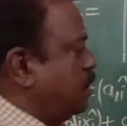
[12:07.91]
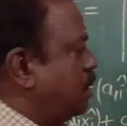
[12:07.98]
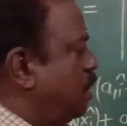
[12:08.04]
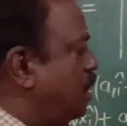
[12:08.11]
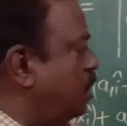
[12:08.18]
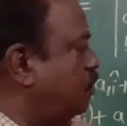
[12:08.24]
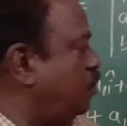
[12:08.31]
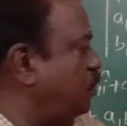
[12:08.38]

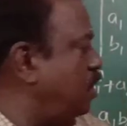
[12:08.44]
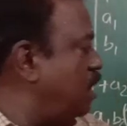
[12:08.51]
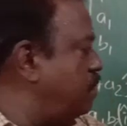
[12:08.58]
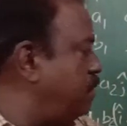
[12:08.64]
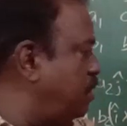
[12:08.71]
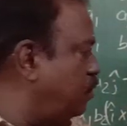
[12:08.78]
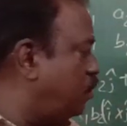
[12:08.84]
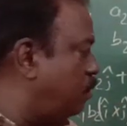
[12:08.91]
cross J
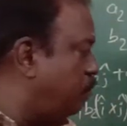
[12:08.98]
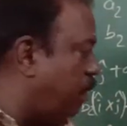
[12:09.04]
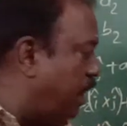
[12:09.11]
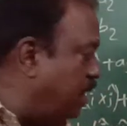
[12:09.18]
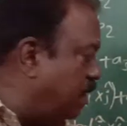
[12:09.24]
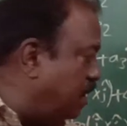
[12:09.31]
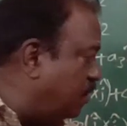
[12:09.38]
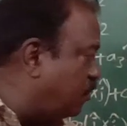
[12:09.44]
means
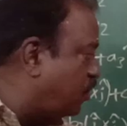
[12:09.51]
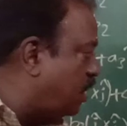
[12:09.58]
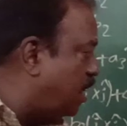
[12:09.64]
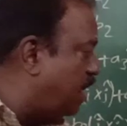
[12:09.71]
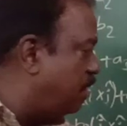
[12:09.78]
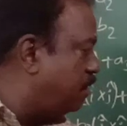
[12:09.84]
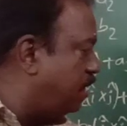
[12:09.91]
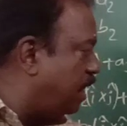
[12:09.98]
minus
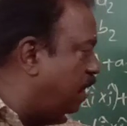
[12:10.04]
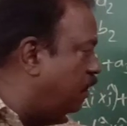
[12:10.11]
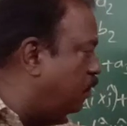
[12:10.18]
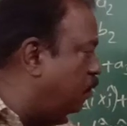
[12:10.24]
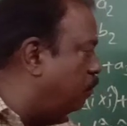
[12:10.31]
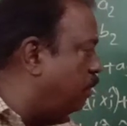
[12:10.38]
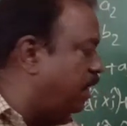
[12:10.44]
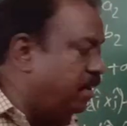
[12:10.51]
K.
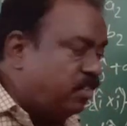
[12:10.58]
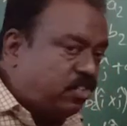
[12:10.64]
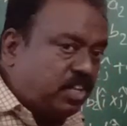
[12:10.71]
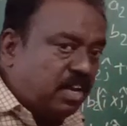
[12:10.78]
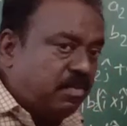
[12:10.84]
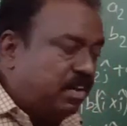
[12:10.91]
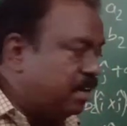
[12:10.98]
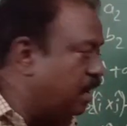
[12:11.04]
Negative. Minus
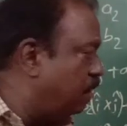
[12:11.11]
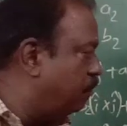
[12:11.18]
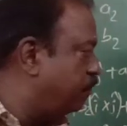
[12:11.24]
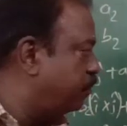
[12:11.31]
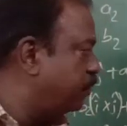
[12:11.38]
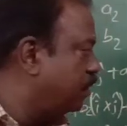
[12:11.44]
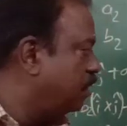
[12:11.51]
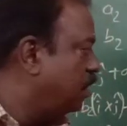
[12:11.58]
K will come.
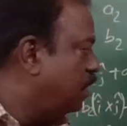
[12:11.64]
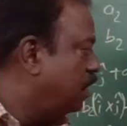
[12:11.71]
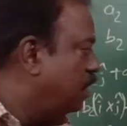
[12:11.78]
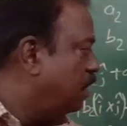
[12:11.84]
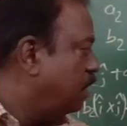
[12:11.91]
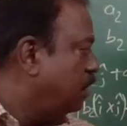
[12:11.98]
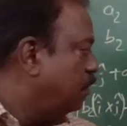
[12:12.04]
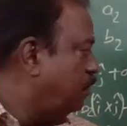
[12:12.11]

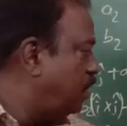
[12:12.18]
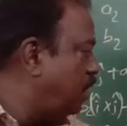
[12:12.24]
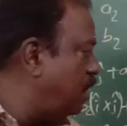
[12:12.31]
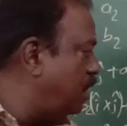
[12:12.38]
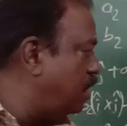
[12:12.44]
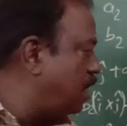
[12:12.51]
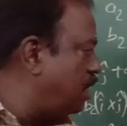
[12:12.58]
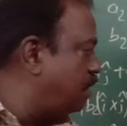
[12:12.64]

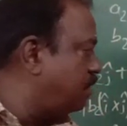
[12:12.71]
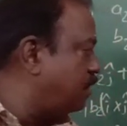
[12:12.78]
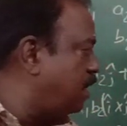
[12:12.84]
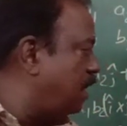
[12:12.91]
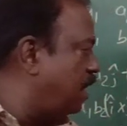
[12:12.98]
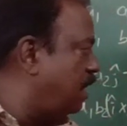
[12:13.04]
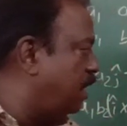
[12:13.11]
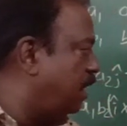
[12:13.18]
J cross
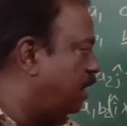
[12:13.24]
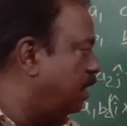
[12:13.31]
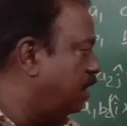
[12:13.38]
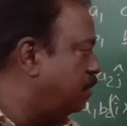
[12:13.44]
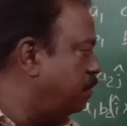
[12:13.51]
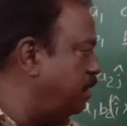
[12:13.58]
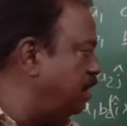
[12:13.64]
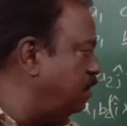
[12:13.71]
K
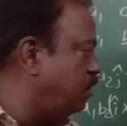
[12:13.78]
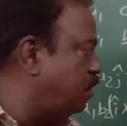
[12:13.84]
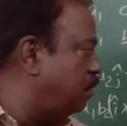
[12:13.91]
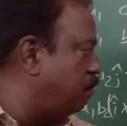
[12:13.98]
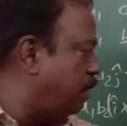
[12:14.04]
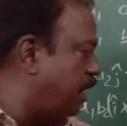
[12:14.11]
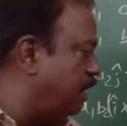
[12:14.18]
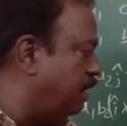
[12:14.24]
means
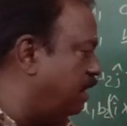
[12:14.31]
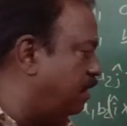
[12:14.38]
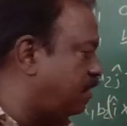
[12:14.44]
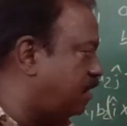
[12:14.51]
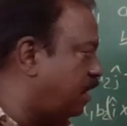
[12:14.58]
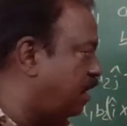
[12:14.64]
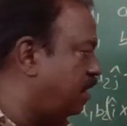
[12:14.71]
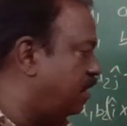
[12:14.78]

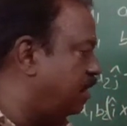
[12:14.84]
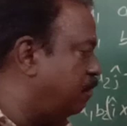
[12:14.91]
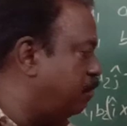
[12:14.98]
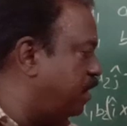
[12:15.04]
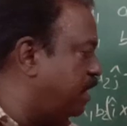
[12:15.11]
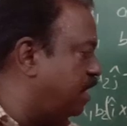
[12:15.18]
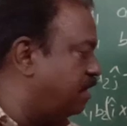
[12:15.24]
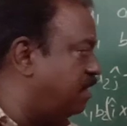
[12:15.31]
minus I.
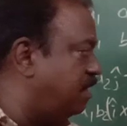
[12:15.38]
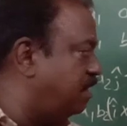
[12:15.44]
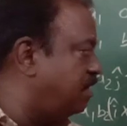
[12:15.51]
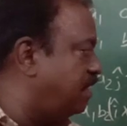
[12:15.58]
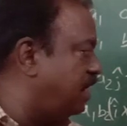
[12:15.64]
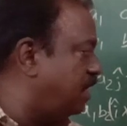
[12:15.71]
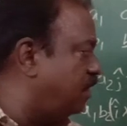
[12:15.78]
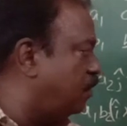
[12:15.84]
Because it
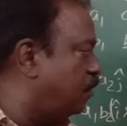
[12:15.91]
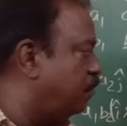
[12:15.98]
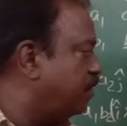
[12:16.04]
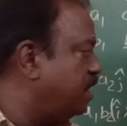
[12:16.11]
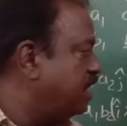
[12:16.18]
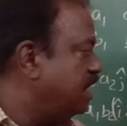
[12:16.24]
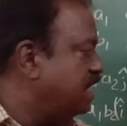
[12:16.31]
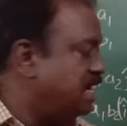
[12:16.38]
is negative.
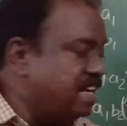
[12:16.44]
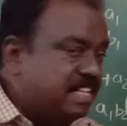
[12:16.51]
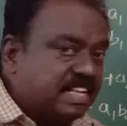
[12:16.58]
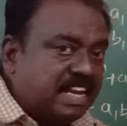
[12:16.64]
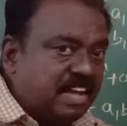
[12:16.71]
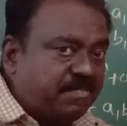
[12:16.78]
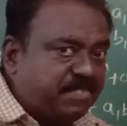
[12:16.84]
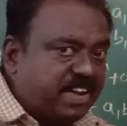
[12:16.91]
It is a
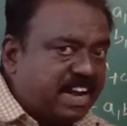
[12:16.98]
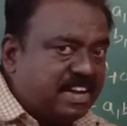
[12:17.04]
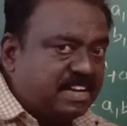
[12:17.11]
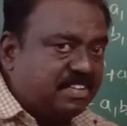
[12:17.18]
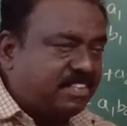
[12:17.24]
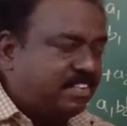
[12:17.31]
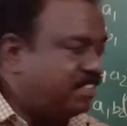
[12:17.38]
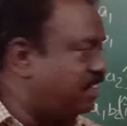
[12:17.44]

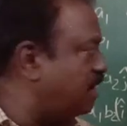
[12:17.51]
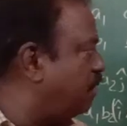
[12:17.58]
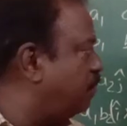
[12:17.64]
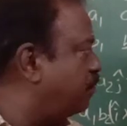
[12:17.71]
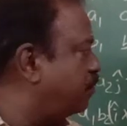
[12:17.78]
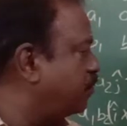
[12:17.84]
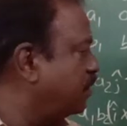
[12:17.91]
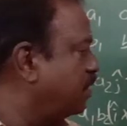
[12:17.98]
left-handed system.
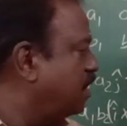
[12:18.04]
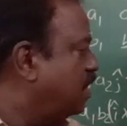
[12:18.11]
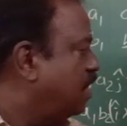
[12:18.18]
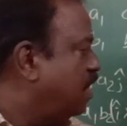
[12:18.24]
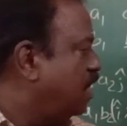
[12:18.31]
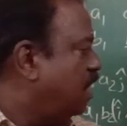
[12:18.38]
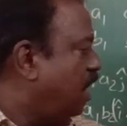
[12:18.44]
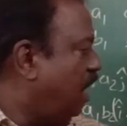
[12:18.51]

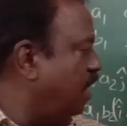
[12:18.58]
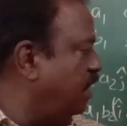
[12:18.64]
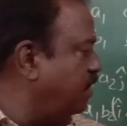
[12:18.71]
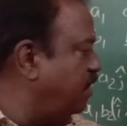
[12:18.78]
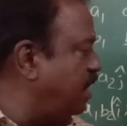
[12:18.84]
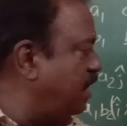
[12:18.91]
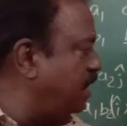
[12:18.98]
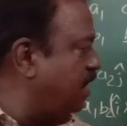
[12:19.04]

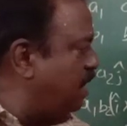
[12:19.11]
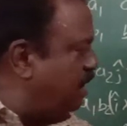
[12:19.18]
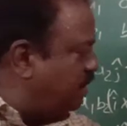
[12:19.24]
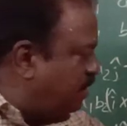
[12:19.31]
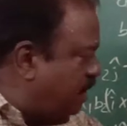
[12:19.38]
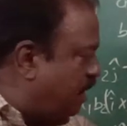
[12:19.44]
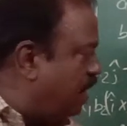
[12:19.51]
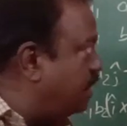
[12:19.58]
IJK
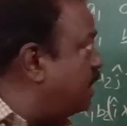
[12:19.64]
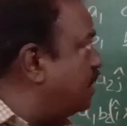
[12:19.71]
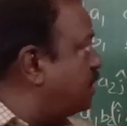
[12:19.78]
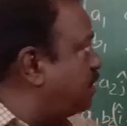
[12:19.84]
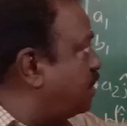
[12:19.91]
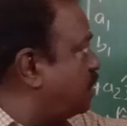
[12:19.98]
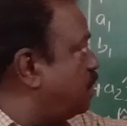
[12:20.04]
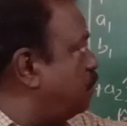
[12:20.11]
is
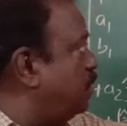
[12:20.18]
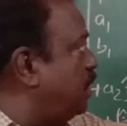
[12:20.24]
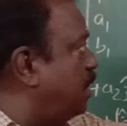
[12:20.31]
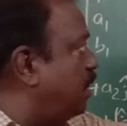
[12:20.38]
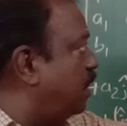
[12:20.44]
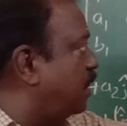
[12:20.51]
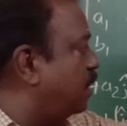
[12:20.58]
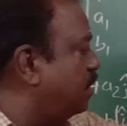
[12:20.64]
right-handed system
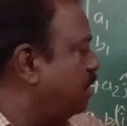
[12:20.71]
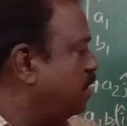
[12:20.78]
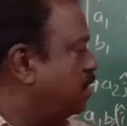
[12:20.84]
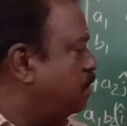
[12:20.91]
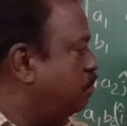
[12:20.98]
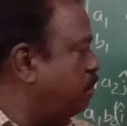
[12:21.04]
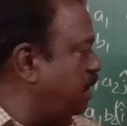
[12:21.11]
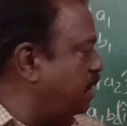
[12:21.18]
here.
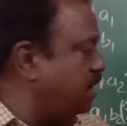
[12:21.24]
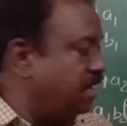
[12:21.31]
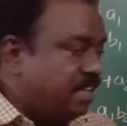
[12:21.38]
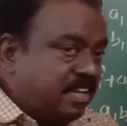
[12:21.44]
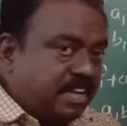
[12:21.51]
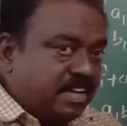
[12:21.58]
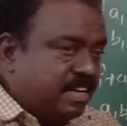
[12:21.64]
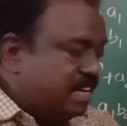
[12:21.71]
But
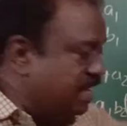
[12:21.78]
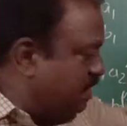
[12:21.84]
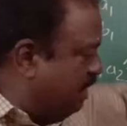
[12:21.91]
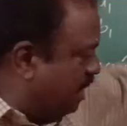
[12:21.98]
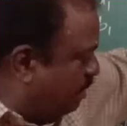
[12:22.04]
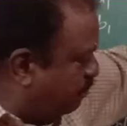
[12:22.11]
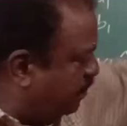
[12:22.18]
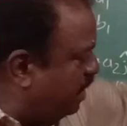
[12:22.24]
here it is
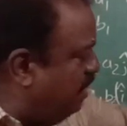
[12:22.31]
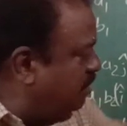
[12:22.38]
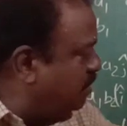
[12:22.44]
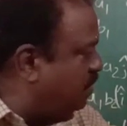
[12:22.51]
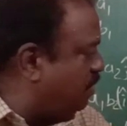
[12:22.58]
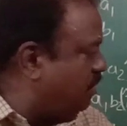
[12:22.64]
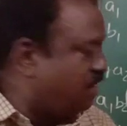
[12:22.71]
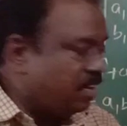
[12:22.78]
left-handed
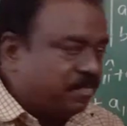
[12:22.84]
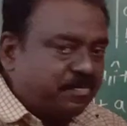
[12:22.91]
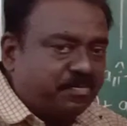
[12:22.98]
system.